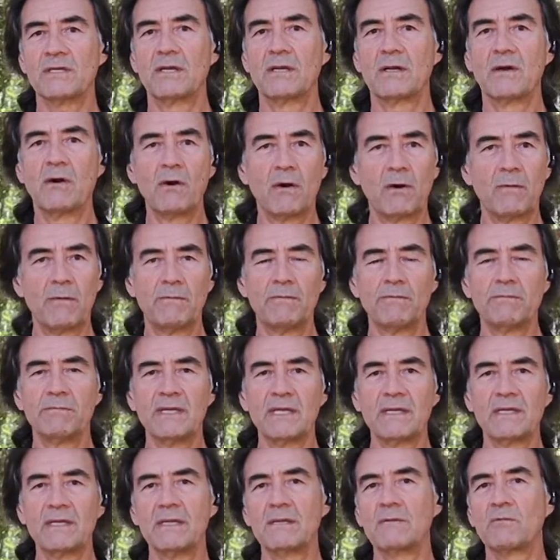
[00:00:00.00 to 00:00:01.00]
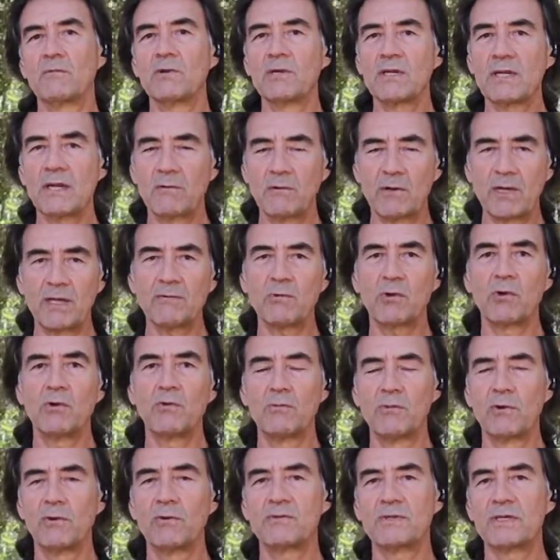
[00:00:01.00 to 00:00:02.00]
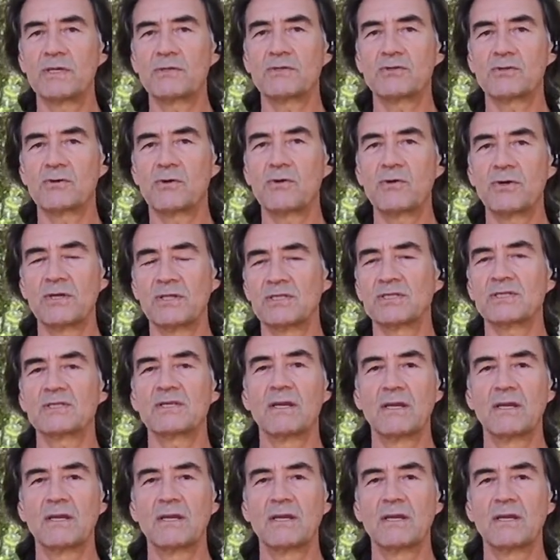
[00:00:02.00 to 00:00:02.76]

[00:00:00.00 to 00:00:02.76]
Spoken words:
or meaning we're not able to move the joints.